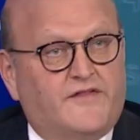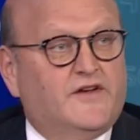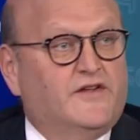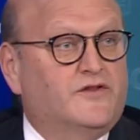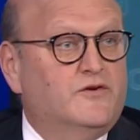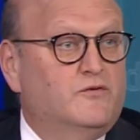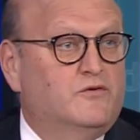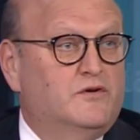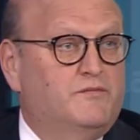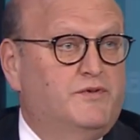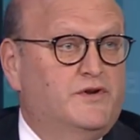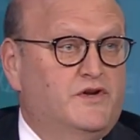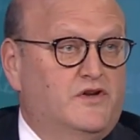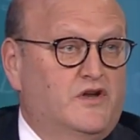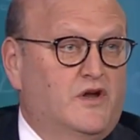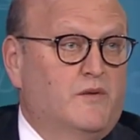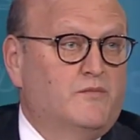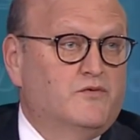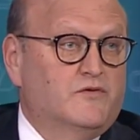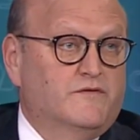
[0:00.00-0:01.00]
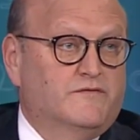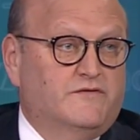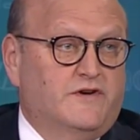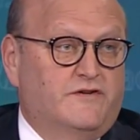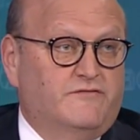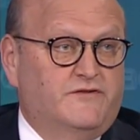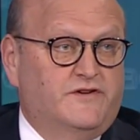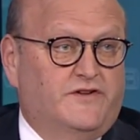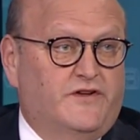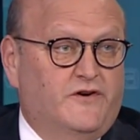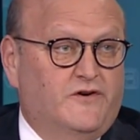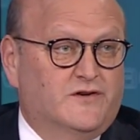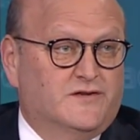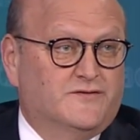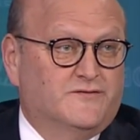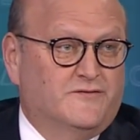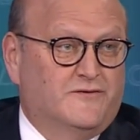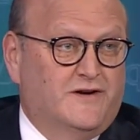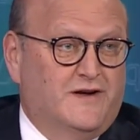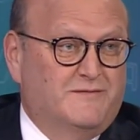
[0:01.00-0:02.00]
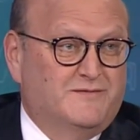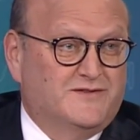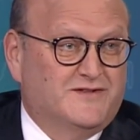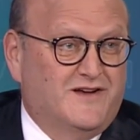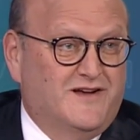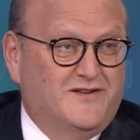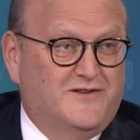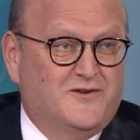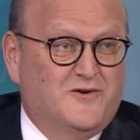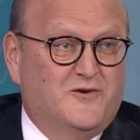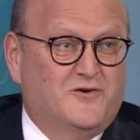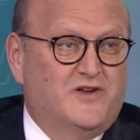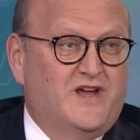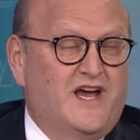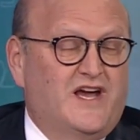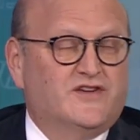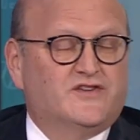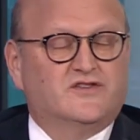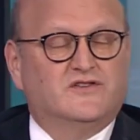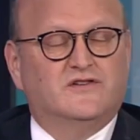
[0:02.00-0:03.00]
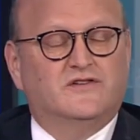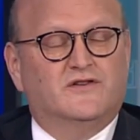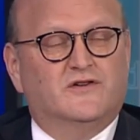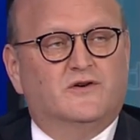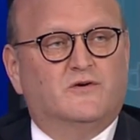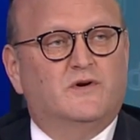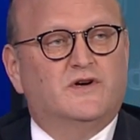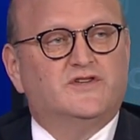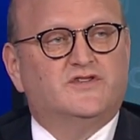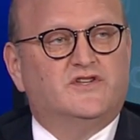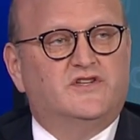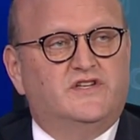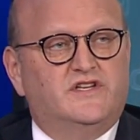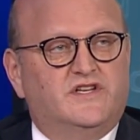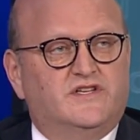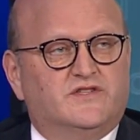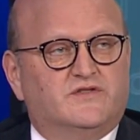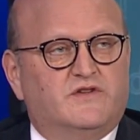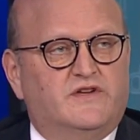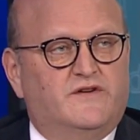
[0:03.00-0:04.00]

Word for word: think there would have been a number of great retailers for Amazon to own nationally. The question is,